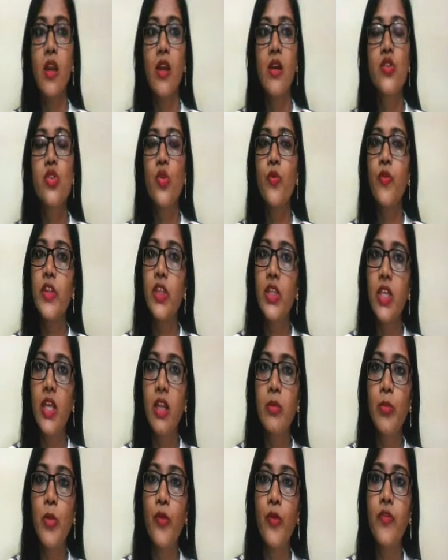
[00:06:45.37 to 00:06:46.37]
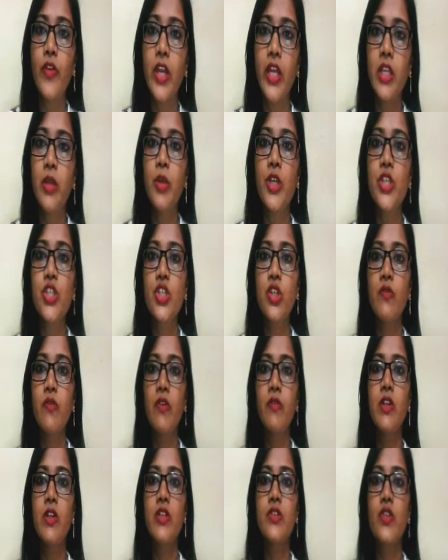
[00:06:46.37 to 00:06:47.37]
So with the help of animation, we
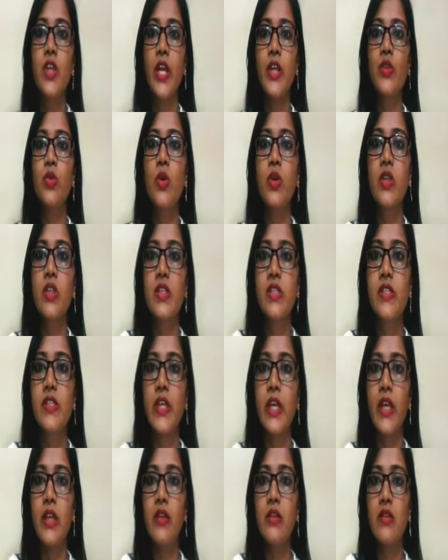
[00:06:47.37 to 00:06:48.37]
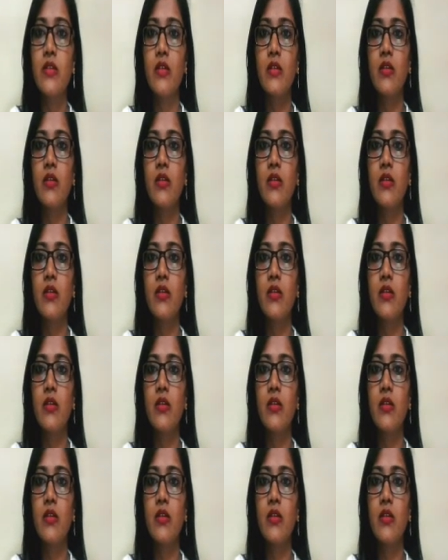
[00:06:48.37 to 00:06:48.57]
will try to understand